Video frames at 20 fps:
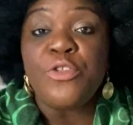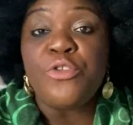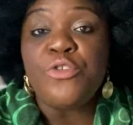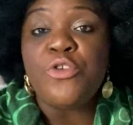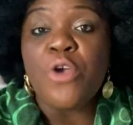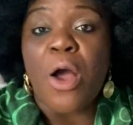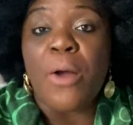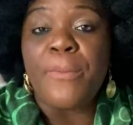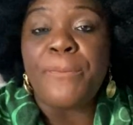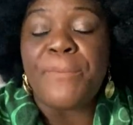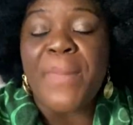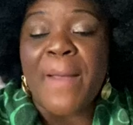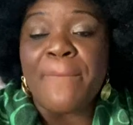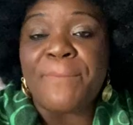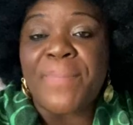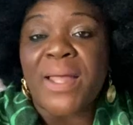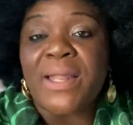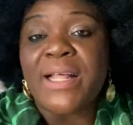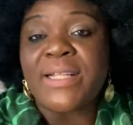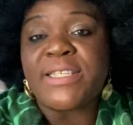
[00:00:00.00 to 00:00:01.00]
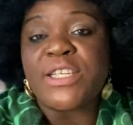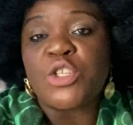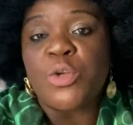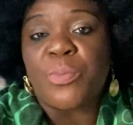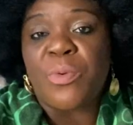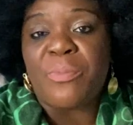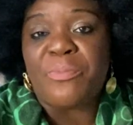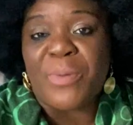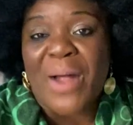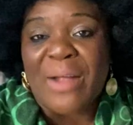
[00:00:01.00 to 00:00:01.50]
your ability to
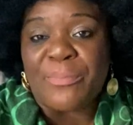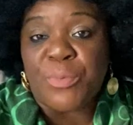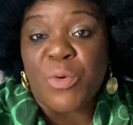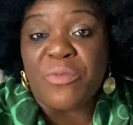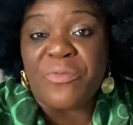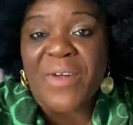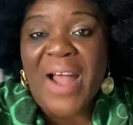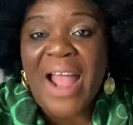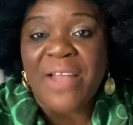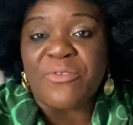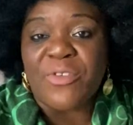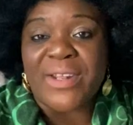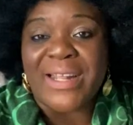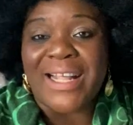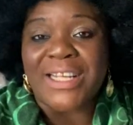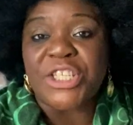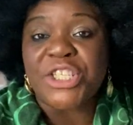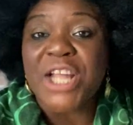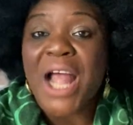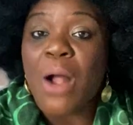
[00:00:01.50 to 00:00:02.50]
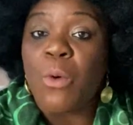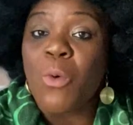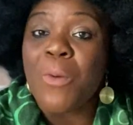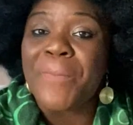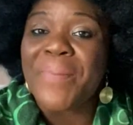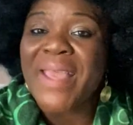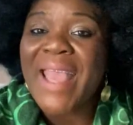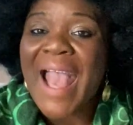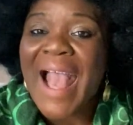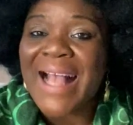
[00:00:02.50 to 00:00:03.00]
provide for that child will
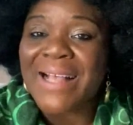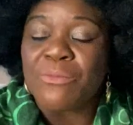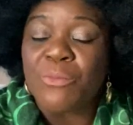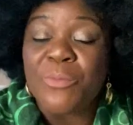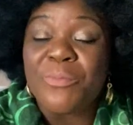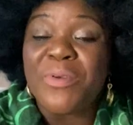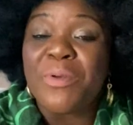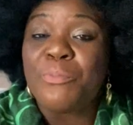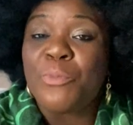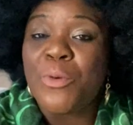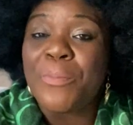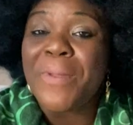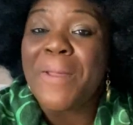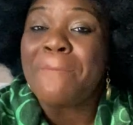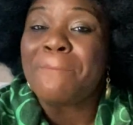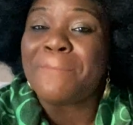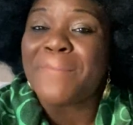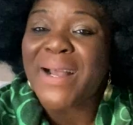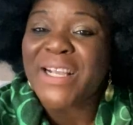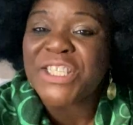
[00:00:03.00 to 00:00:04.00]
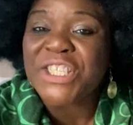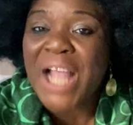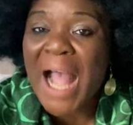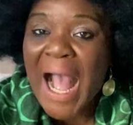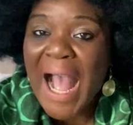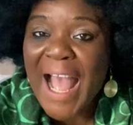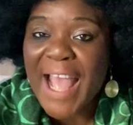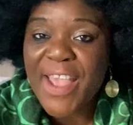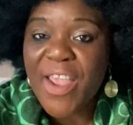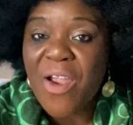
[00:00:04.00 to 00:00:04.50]
be much
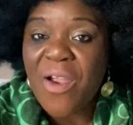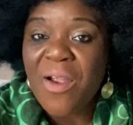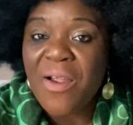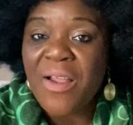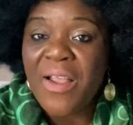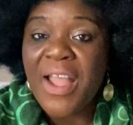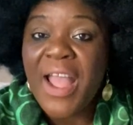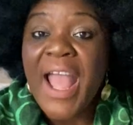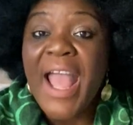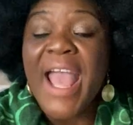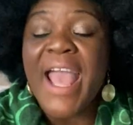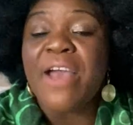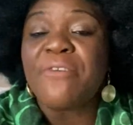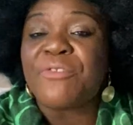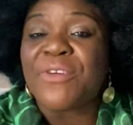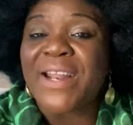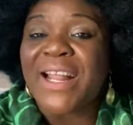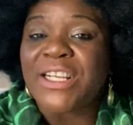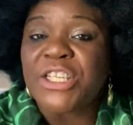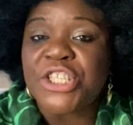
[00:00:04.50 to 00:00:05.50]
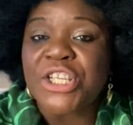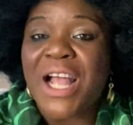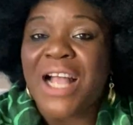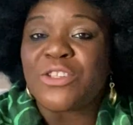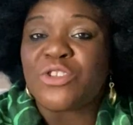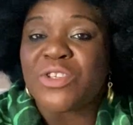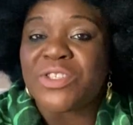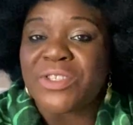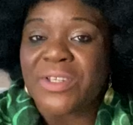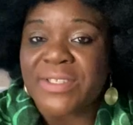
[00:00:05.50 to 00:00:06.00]
higher, and for that child
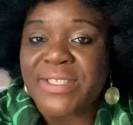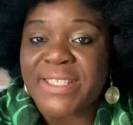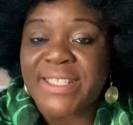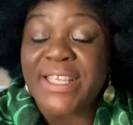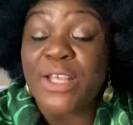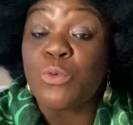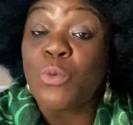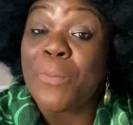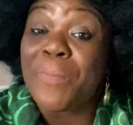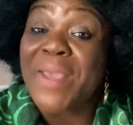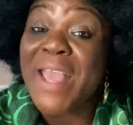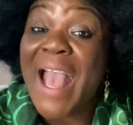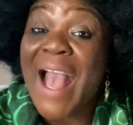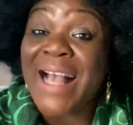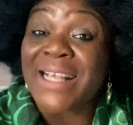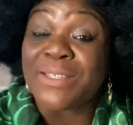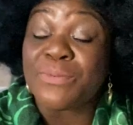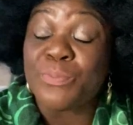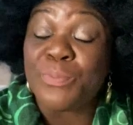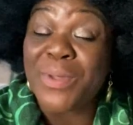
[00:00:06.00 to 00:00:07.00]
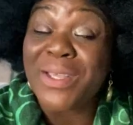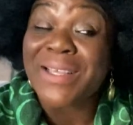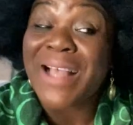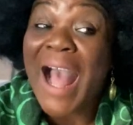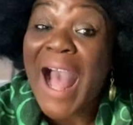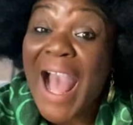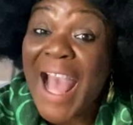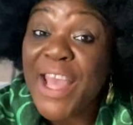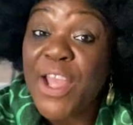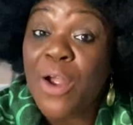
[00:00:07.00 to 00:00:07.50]
to succeed will be
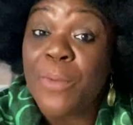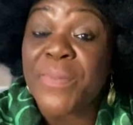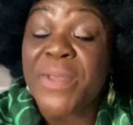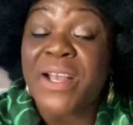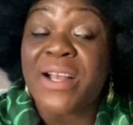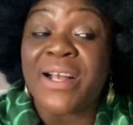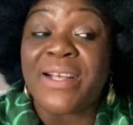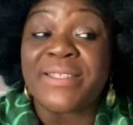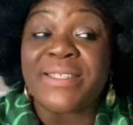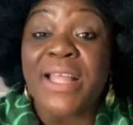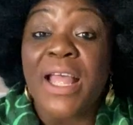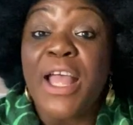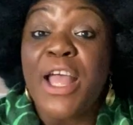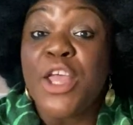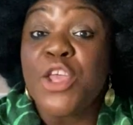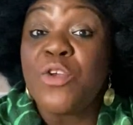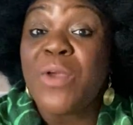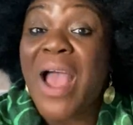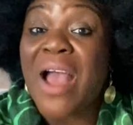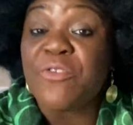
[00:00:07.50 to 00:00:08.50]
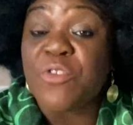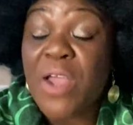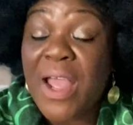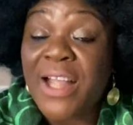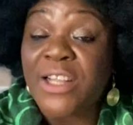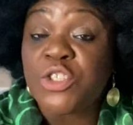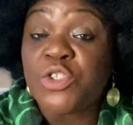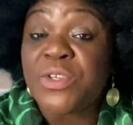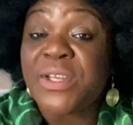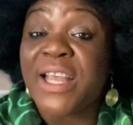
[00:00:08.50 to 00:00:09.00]
higher, because you have your
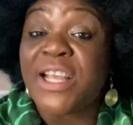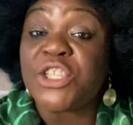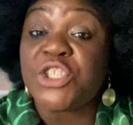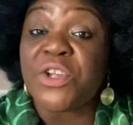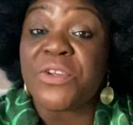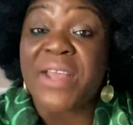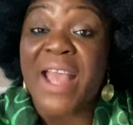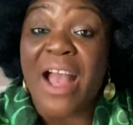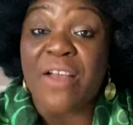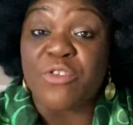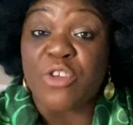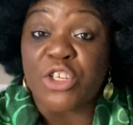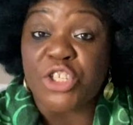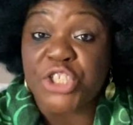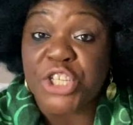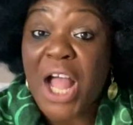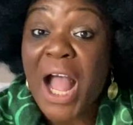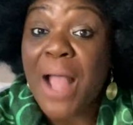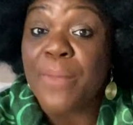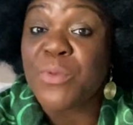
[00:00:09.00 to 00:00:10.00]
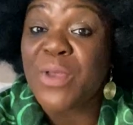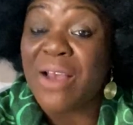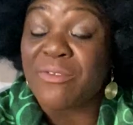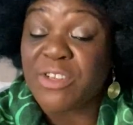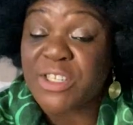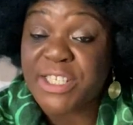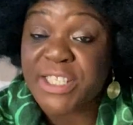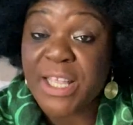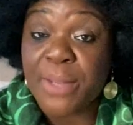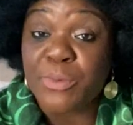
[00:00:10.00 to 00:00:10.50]
education, you have your job, you have
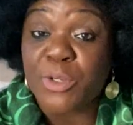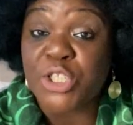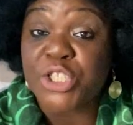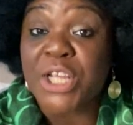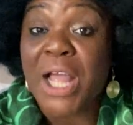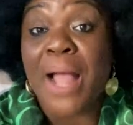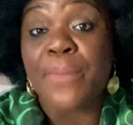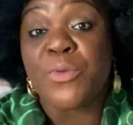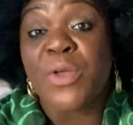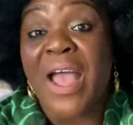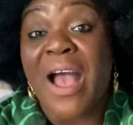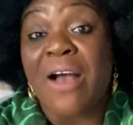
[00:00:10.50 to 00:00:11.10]
a stable job, you